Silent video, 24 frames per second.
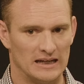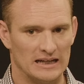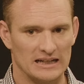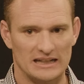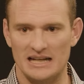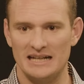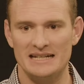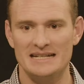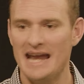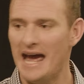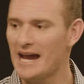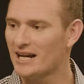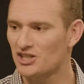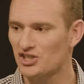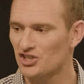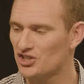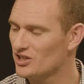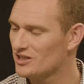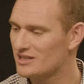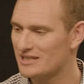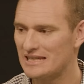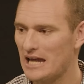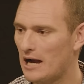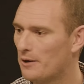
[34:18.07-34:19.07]

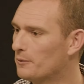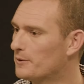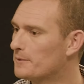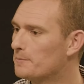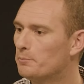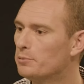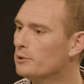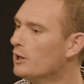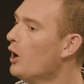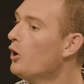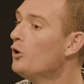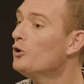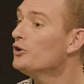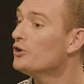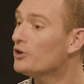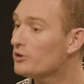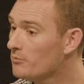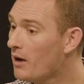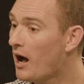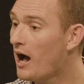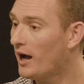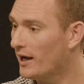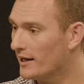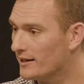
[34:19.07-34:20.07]
Connections that would blow your
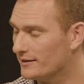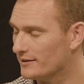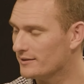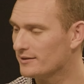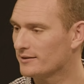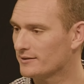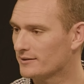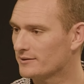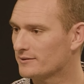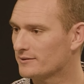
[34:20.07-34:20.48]
mind.